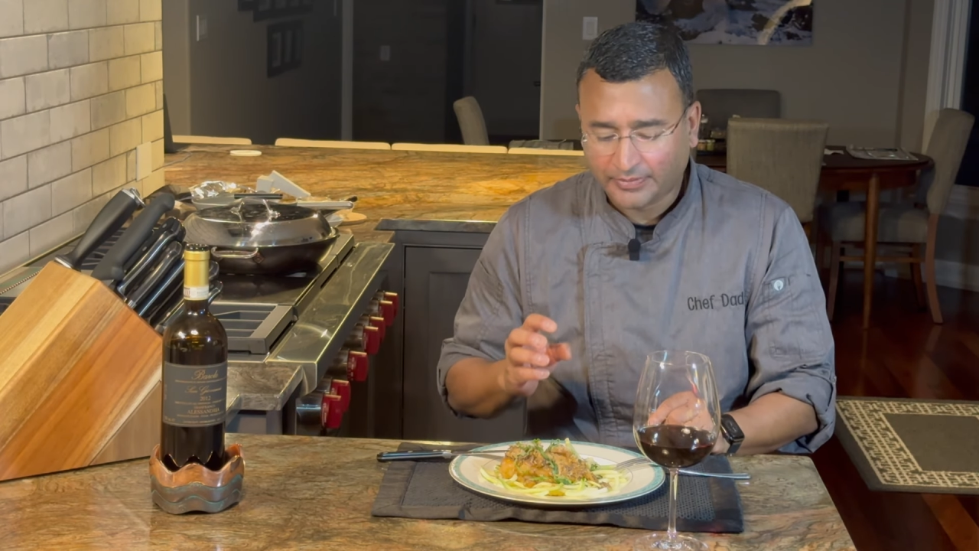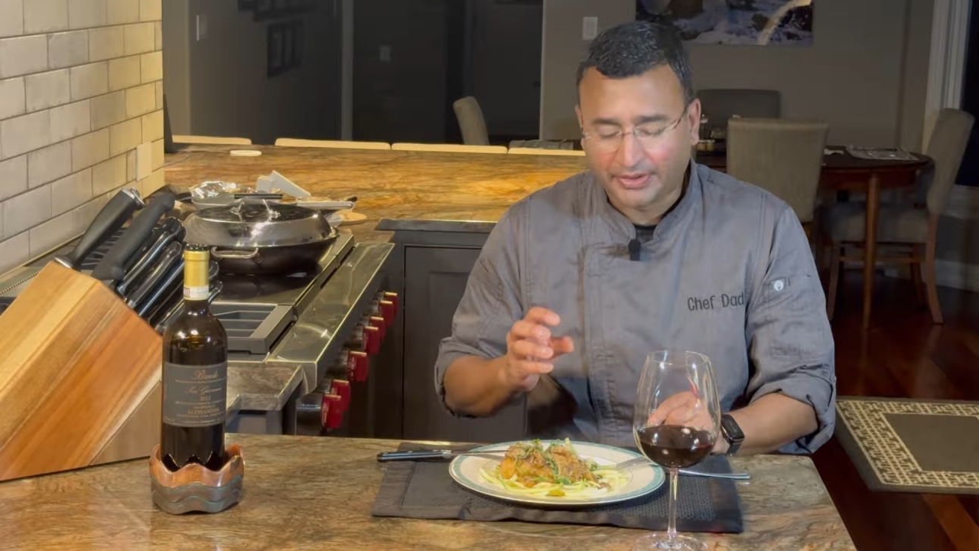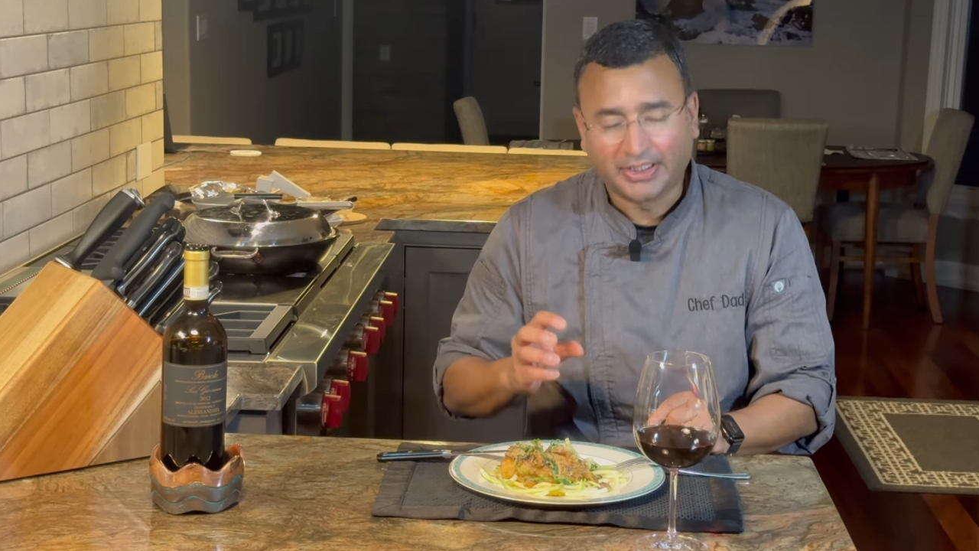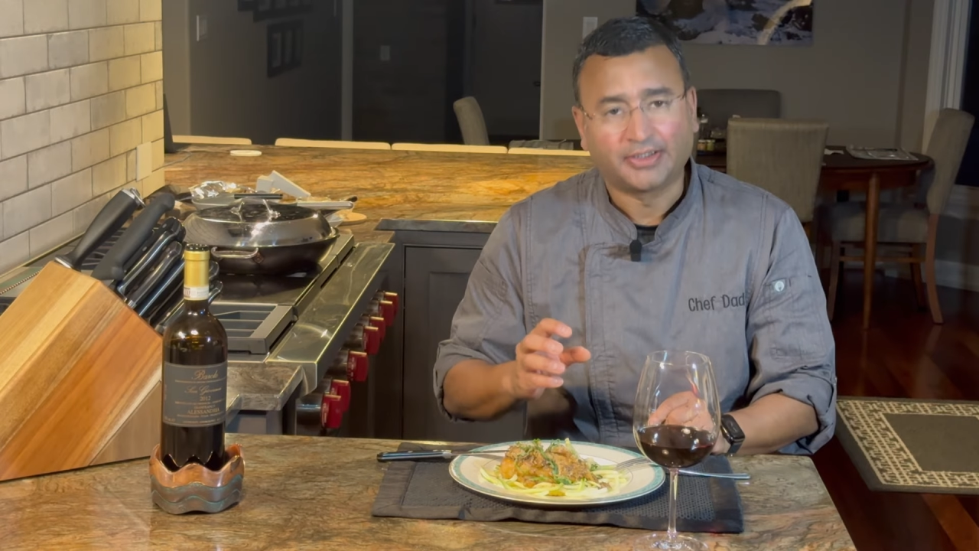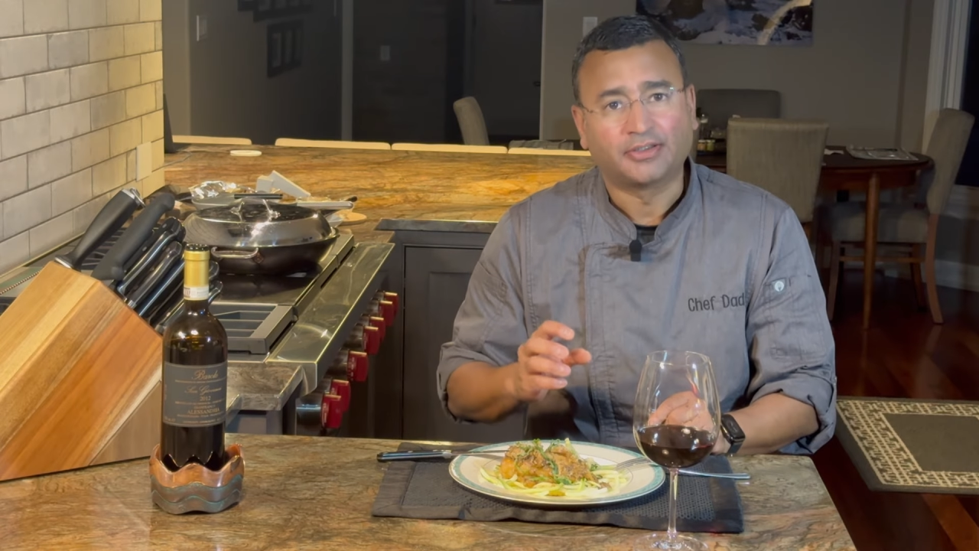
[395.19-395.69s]

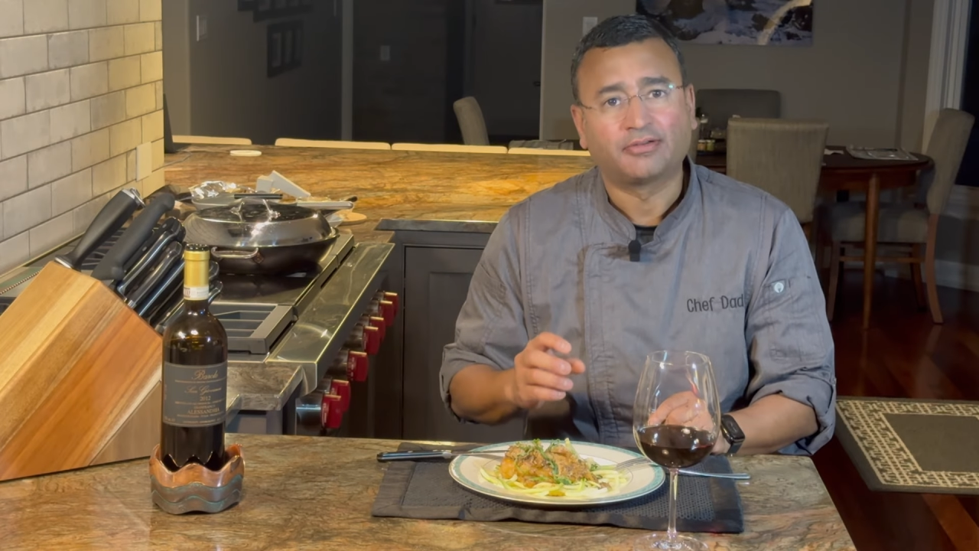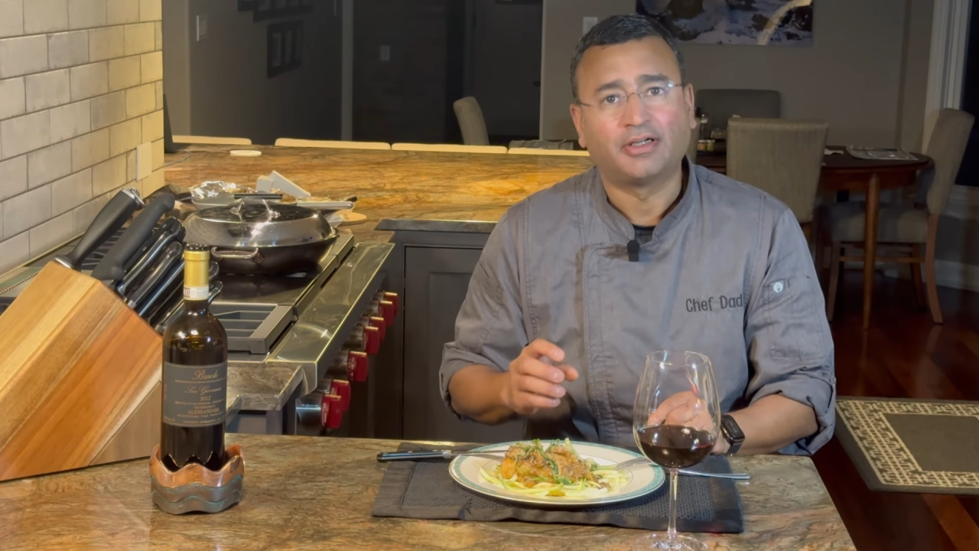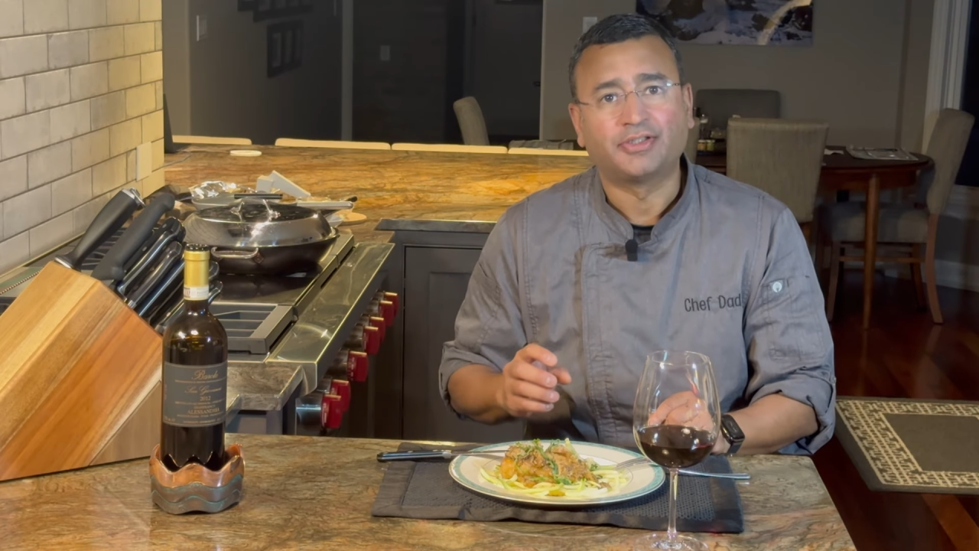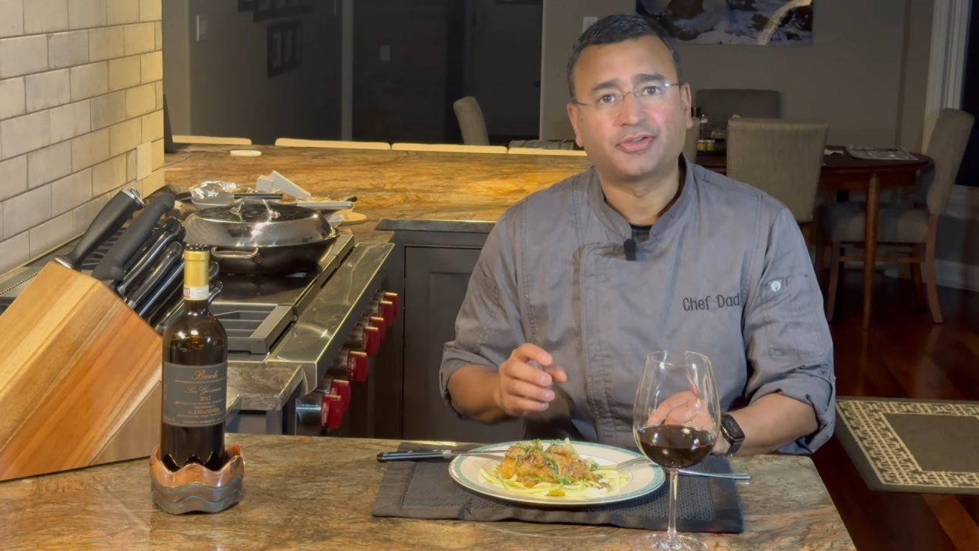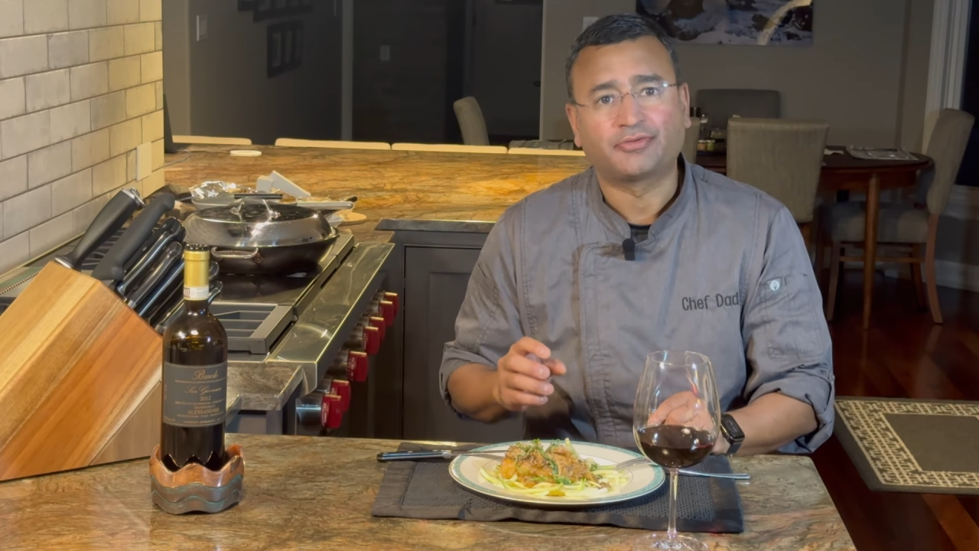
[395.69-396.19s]
and you get the crunch